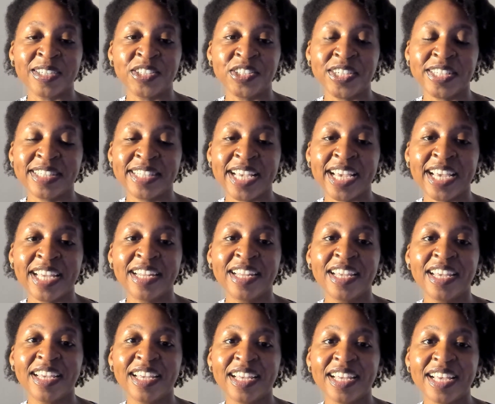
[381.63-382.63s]
And she said,
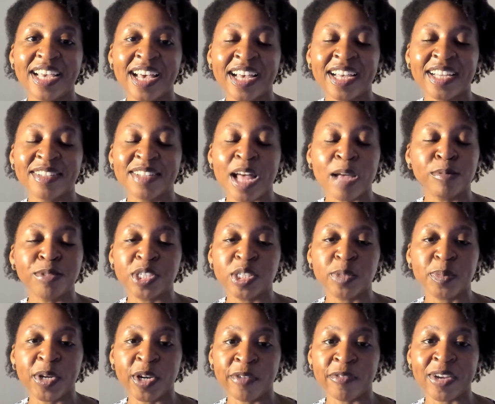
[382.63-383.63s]
I'm
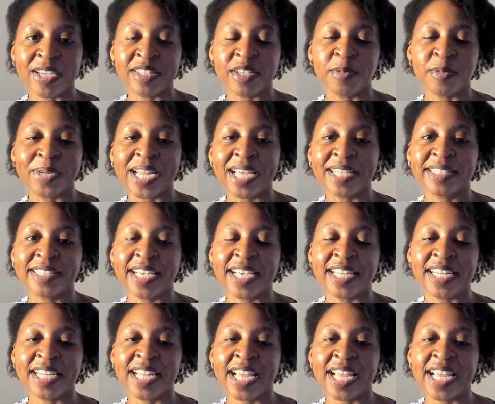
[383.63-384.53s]
just paraphrasing what I said.